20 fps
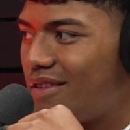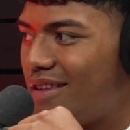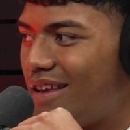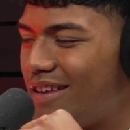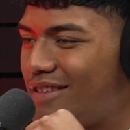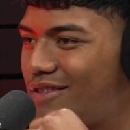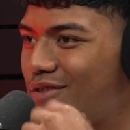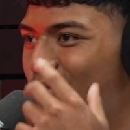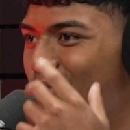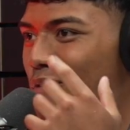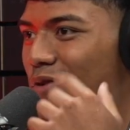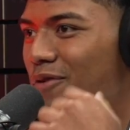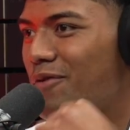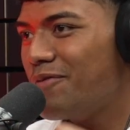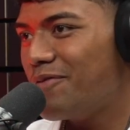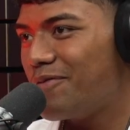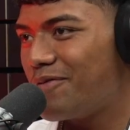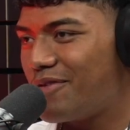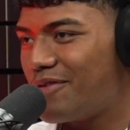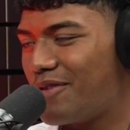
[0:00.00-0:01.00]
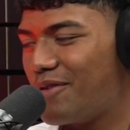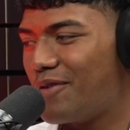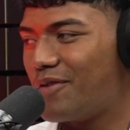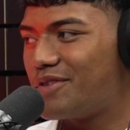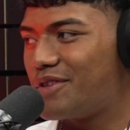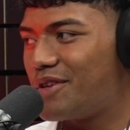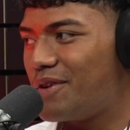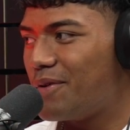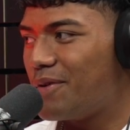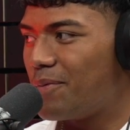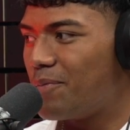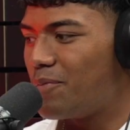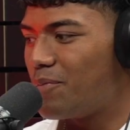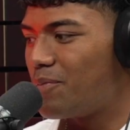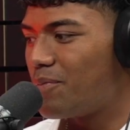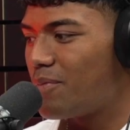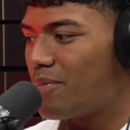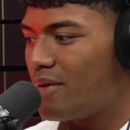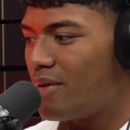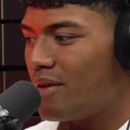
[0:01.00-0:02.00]
sort of. Obviously, you
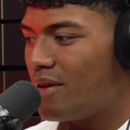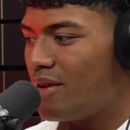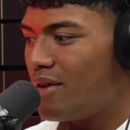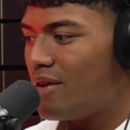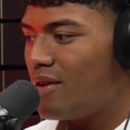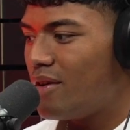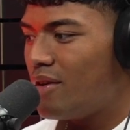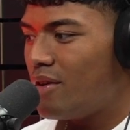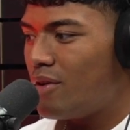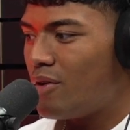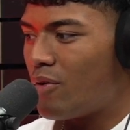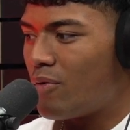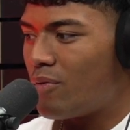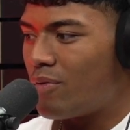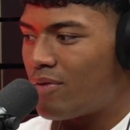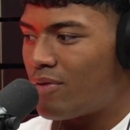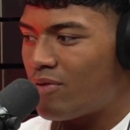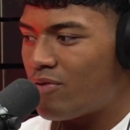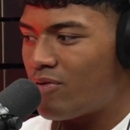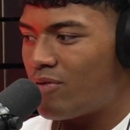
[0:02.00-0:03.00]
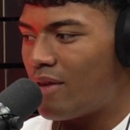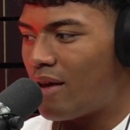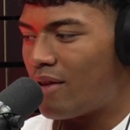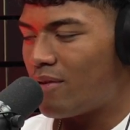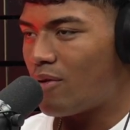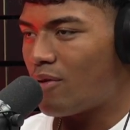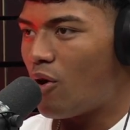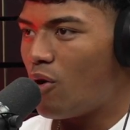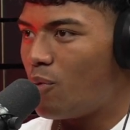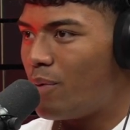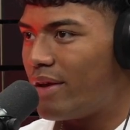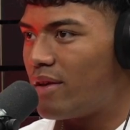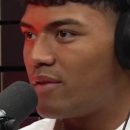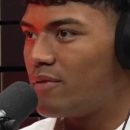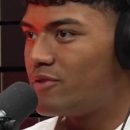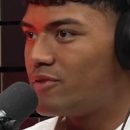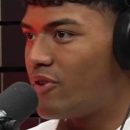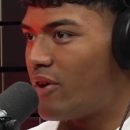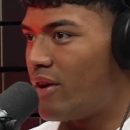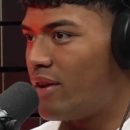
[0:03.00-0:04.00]
know, that whole week
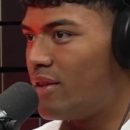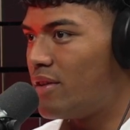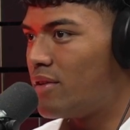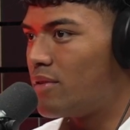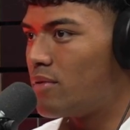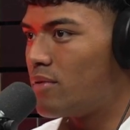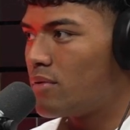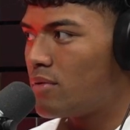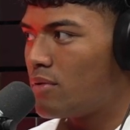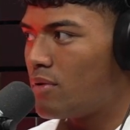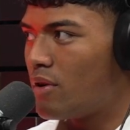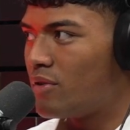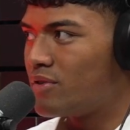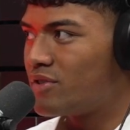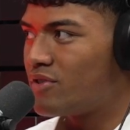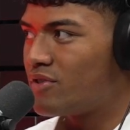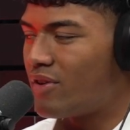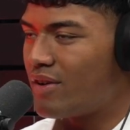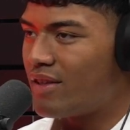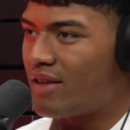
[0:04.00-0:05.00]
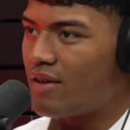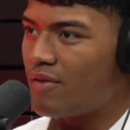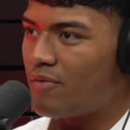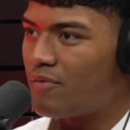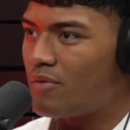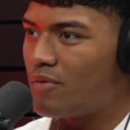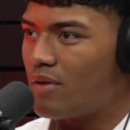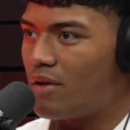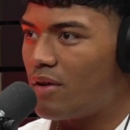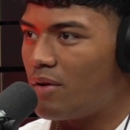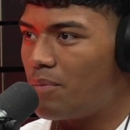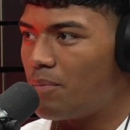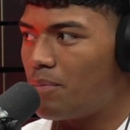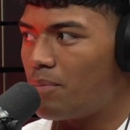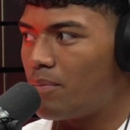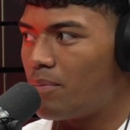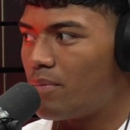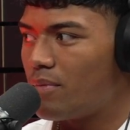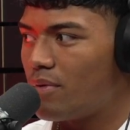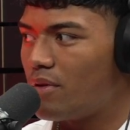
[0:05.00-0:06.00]
of training, I was trying to get a
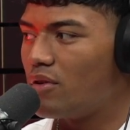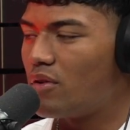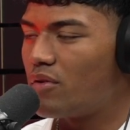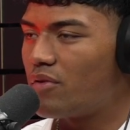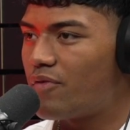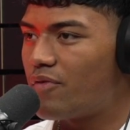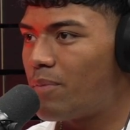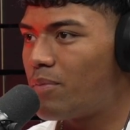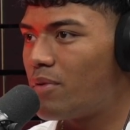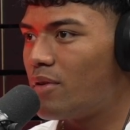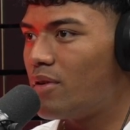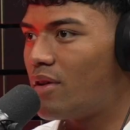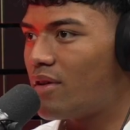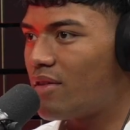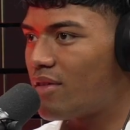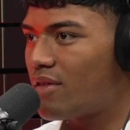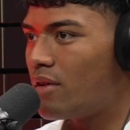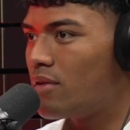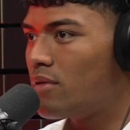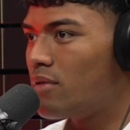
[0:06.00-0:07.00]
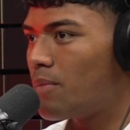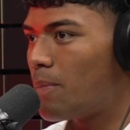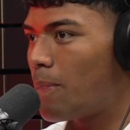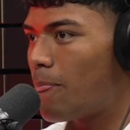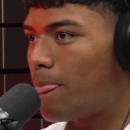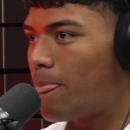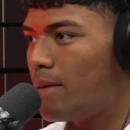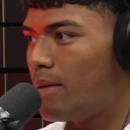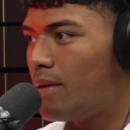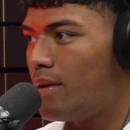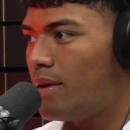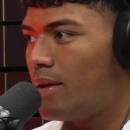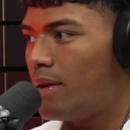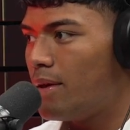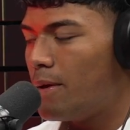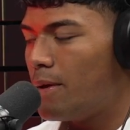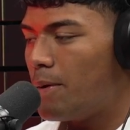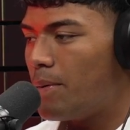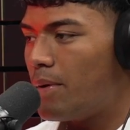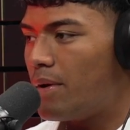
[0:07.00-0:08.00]
lot of reps in that centre,
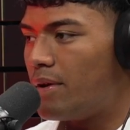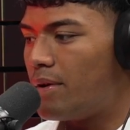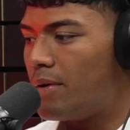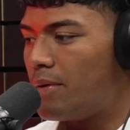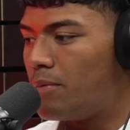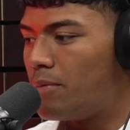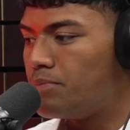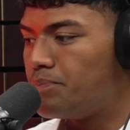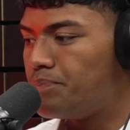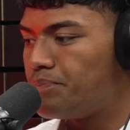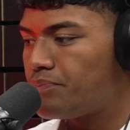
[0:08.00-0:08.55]
and